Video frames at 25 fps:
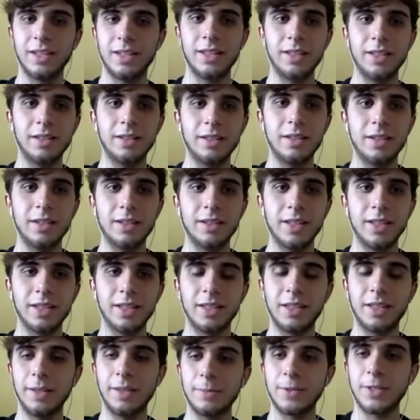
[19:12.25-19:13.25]
in
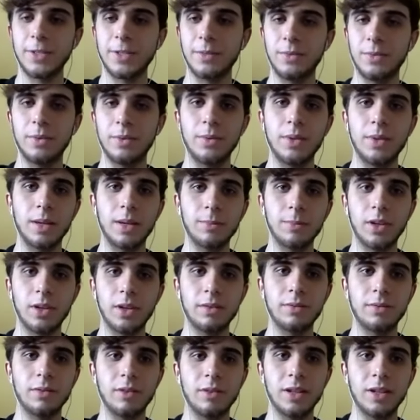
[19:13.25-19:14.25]
that Game 7 of the
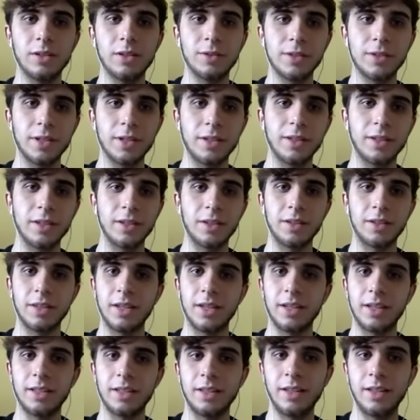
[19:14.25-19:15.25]
NBA Finals, I think that